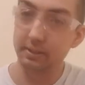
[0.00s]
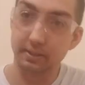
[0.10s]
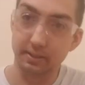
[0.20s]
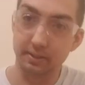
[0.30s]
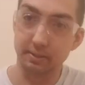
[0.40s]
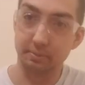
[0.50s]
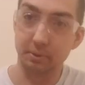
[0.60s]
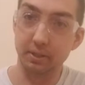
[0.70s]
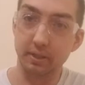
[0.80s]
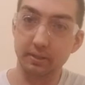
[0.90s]
You
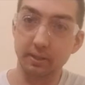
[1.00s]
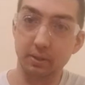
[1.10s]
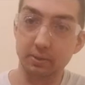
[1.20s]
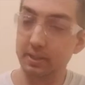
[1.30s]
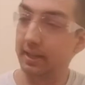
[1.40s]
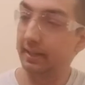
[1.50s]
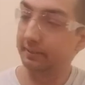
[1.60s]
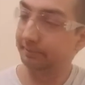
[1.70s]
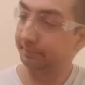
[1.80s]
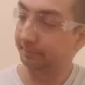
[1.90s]
put it on the low setting.
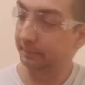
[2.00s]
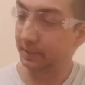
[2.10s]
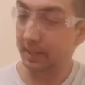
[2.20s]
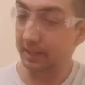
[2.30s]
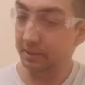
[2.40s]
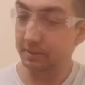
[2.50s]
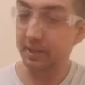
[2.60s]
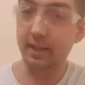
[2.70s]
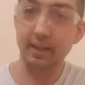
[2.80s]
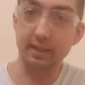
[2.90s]
You can use
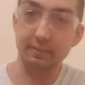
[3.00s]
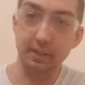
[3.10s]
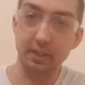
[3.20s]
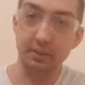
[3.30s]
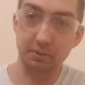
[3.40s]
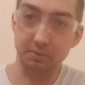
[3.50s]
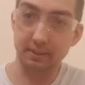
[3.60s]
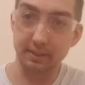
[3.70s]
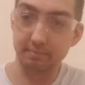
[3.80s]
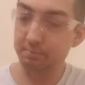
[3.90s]
high if you get into a
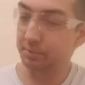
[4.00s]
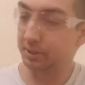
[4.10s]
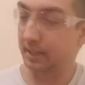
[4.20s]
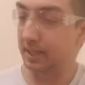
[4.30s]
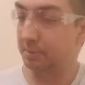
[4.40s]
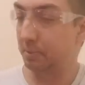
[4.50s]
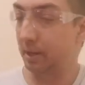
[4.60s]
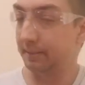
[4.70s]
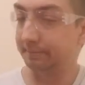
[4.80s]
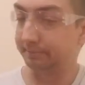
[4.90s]
really sticky
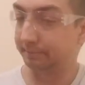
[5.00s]
spot